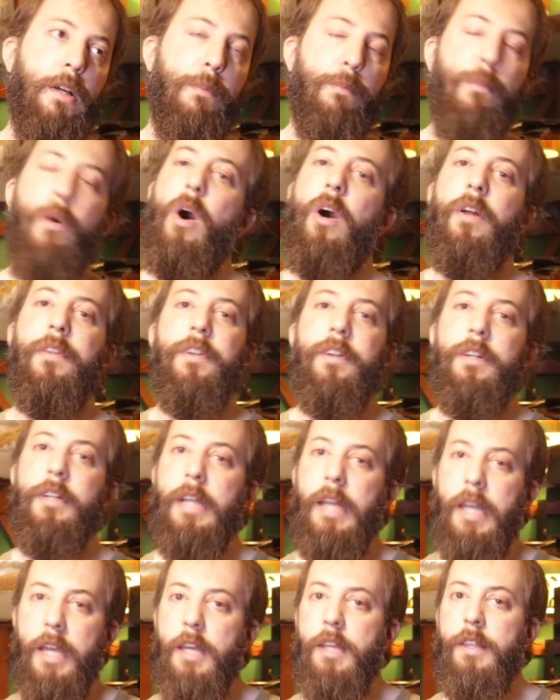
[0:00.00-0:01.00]

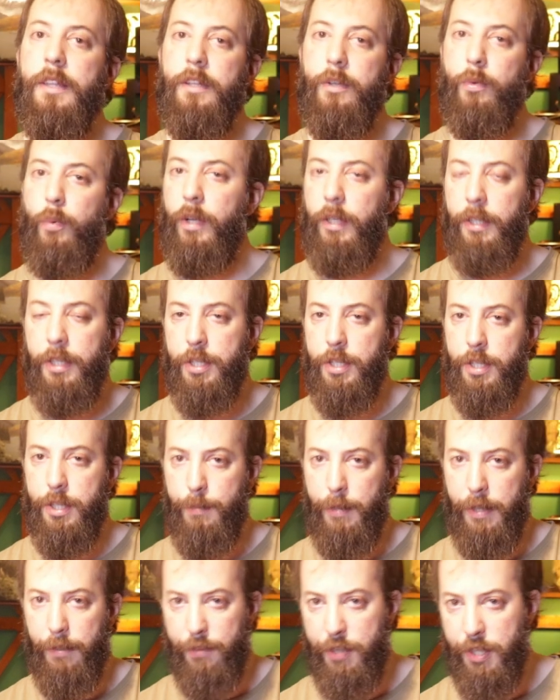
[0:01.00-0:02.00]
modern heathen
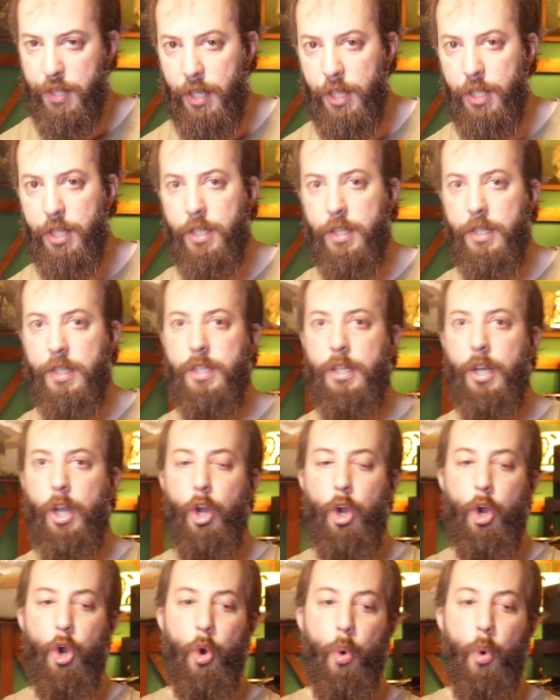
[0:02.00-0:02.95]
religious manifestations,